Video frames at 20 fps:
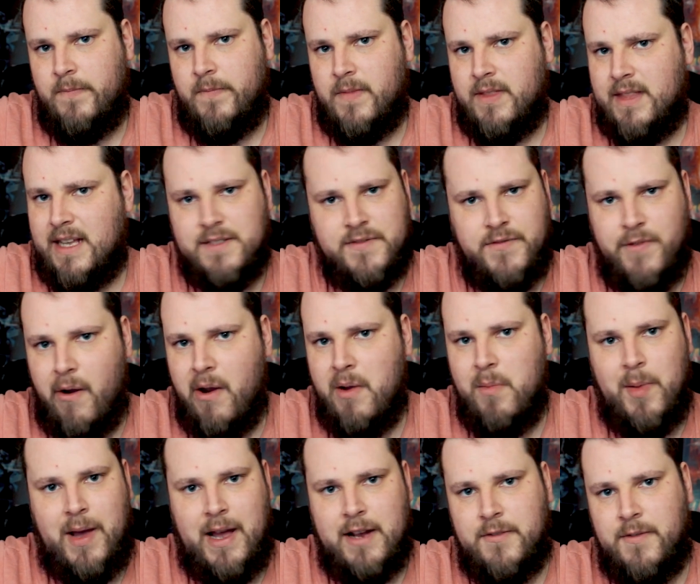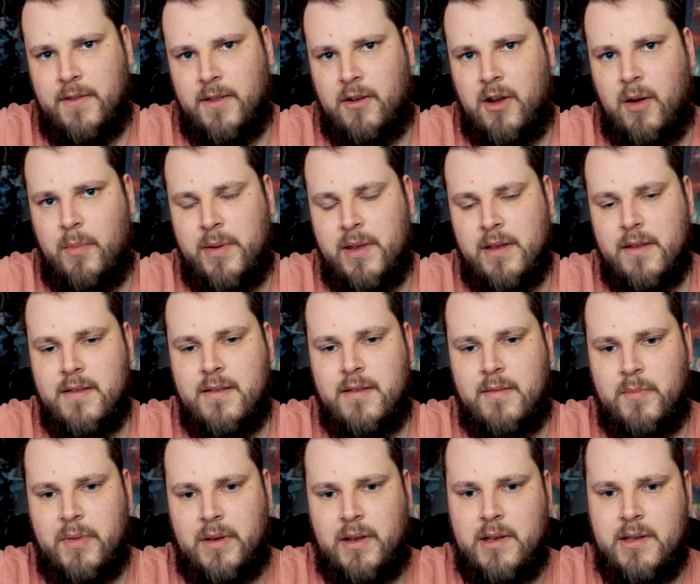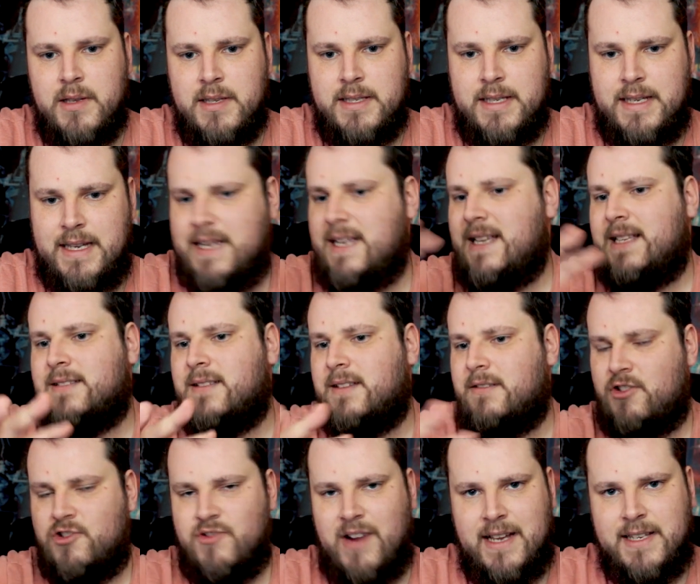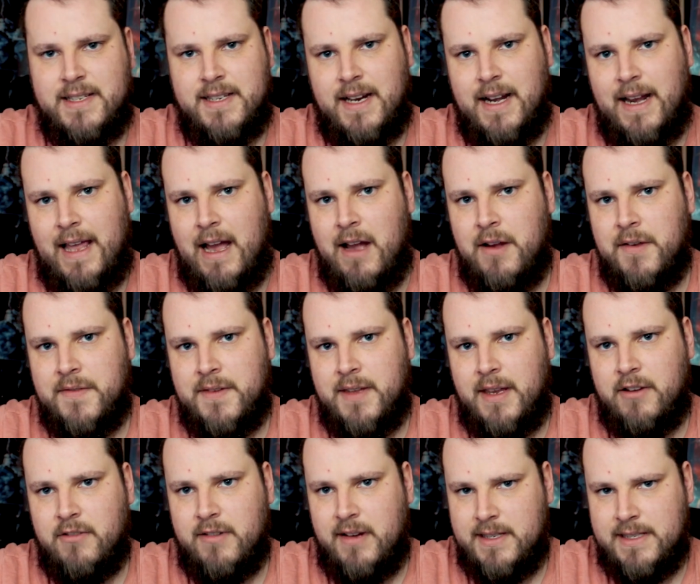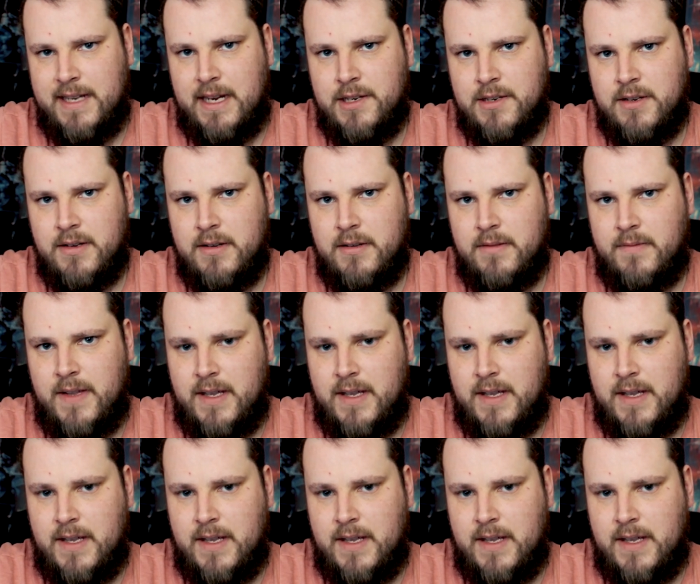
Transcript: And that's very bad for the copiers because it's drastically out of synchronization.